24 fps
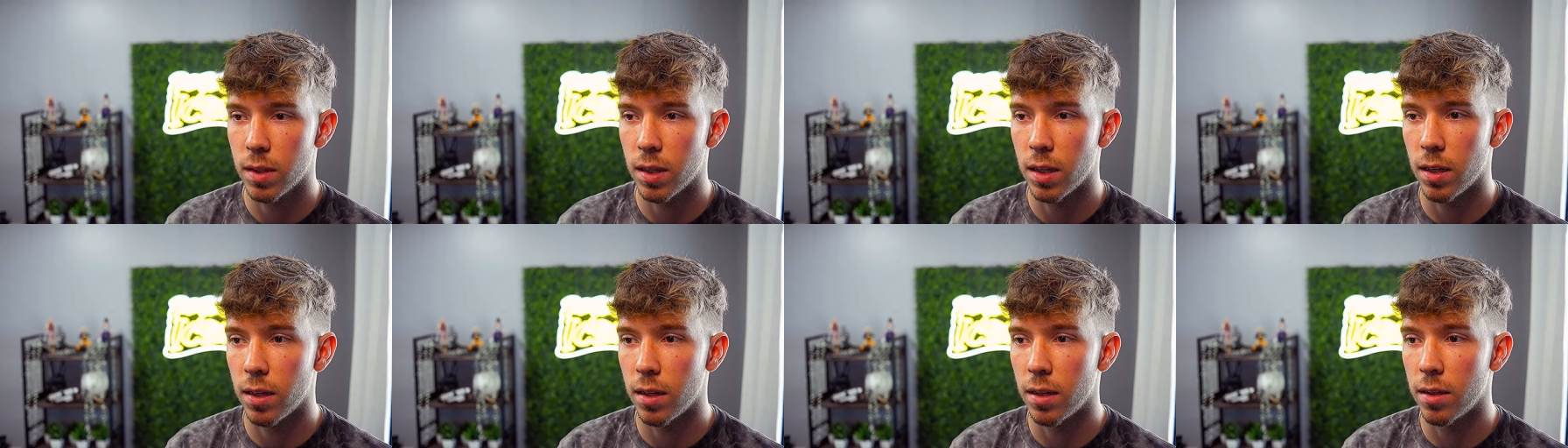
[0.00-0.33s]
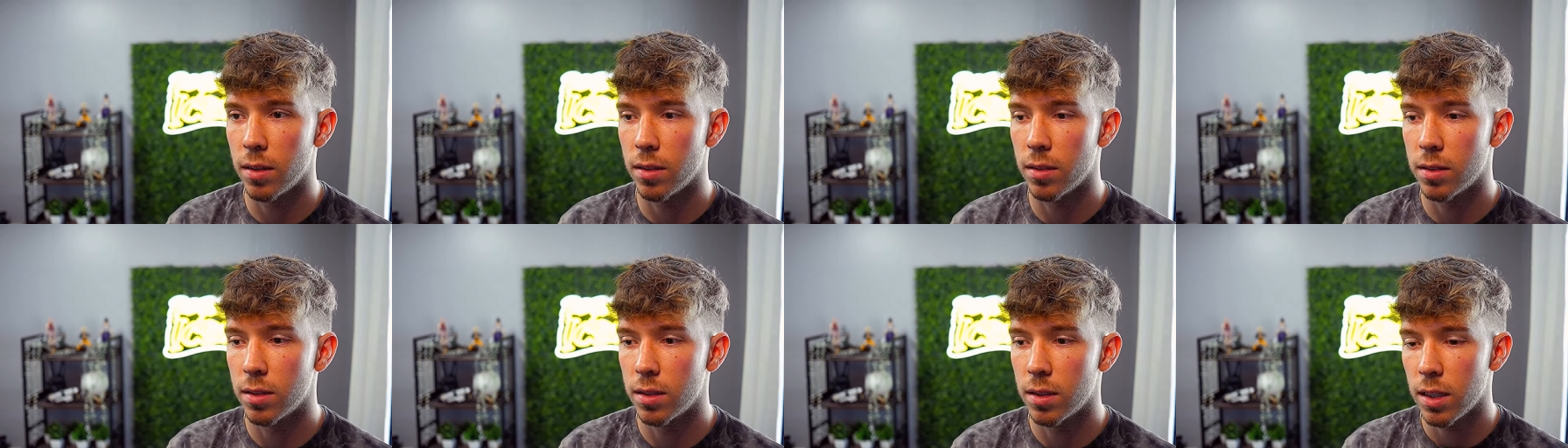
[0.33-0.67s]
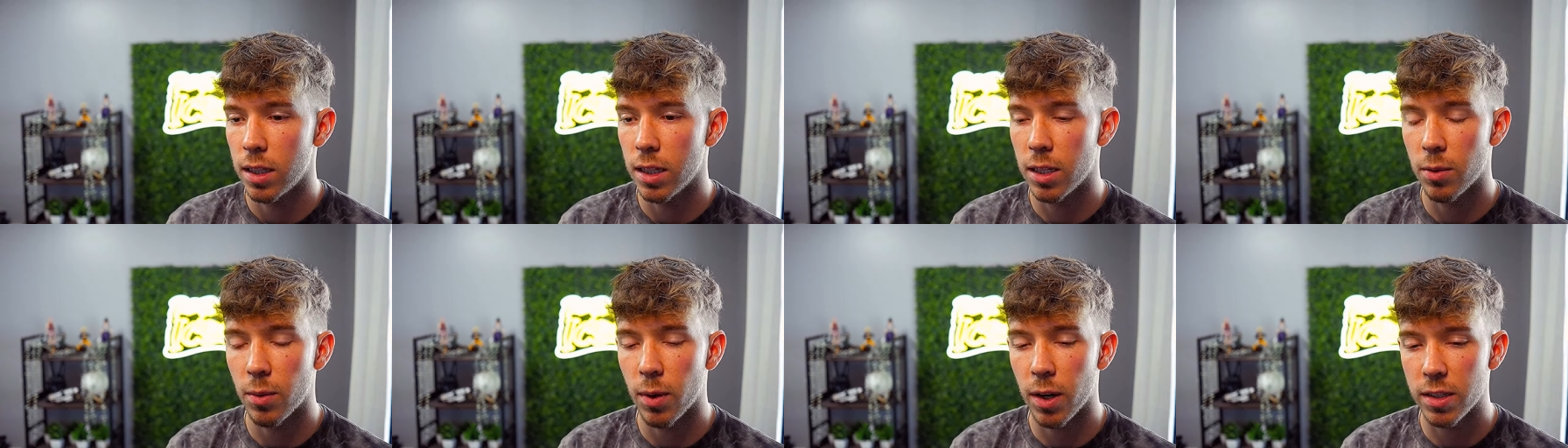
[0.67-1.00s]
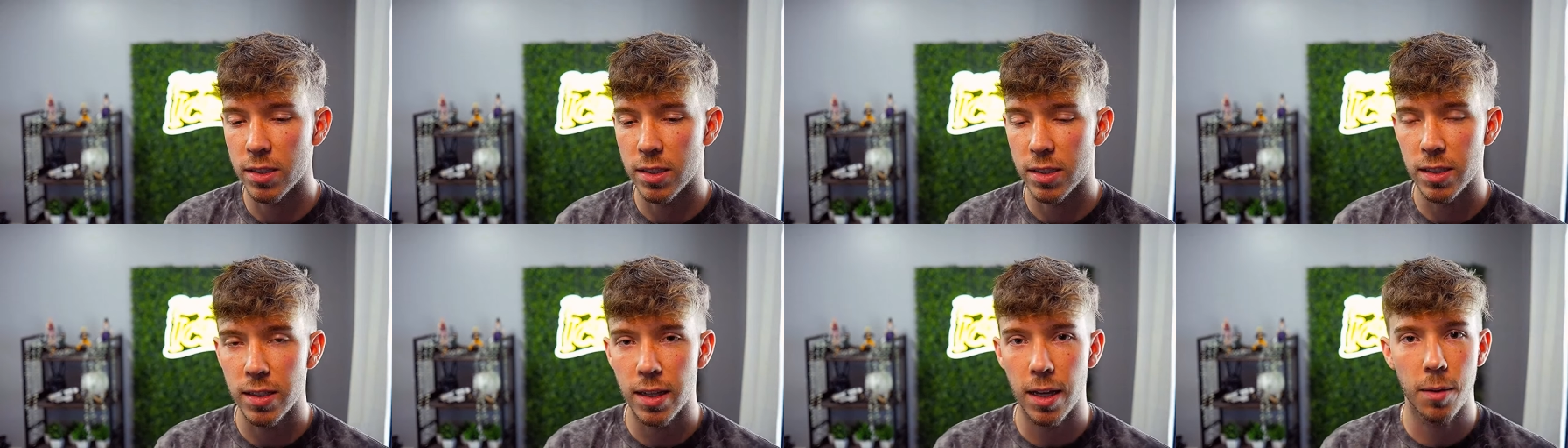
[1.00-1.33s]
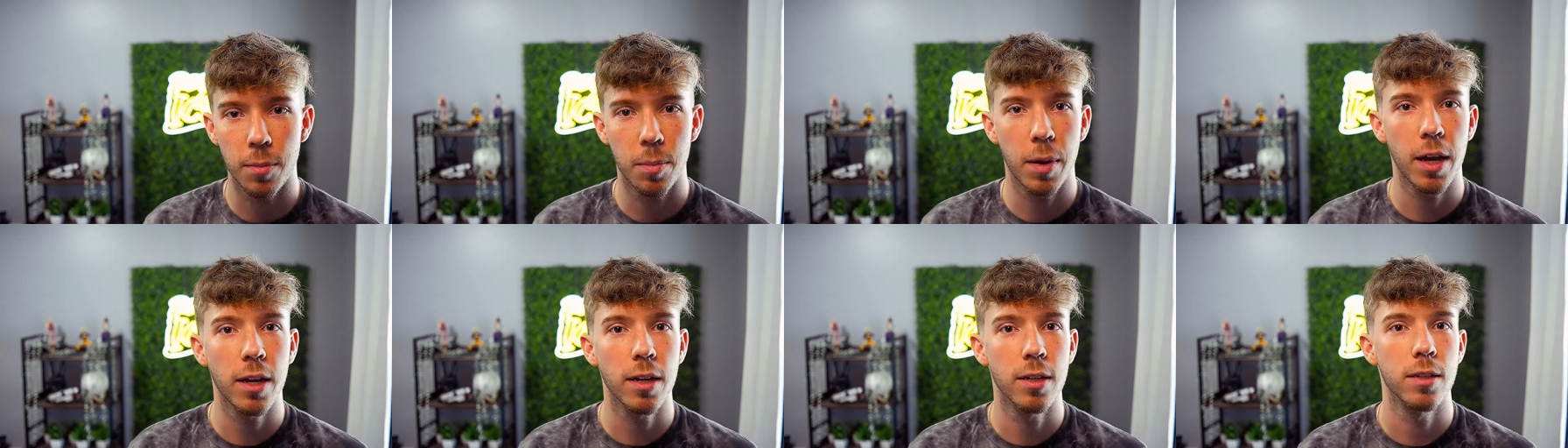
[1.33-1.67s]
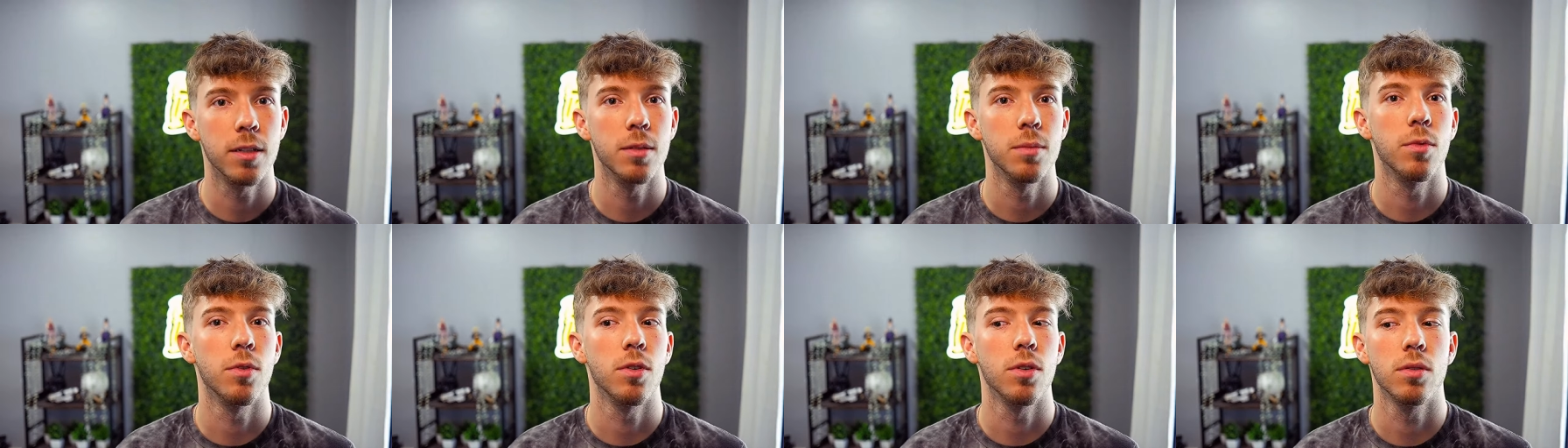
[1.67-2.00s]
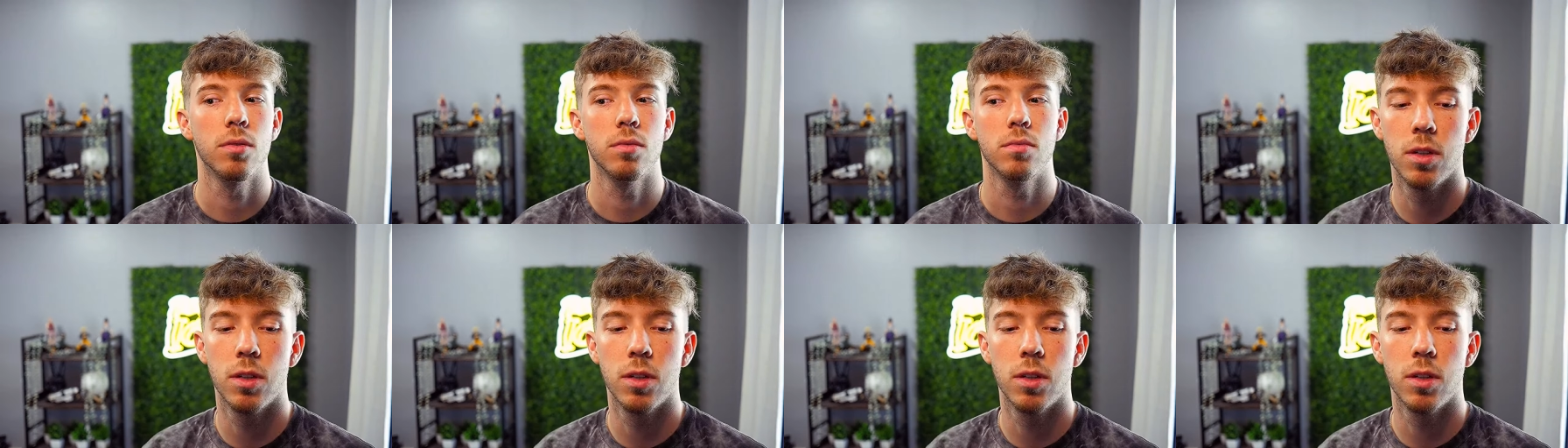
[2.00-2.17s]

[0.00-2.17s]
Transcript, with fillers: and he didn't want to see that pain anymore.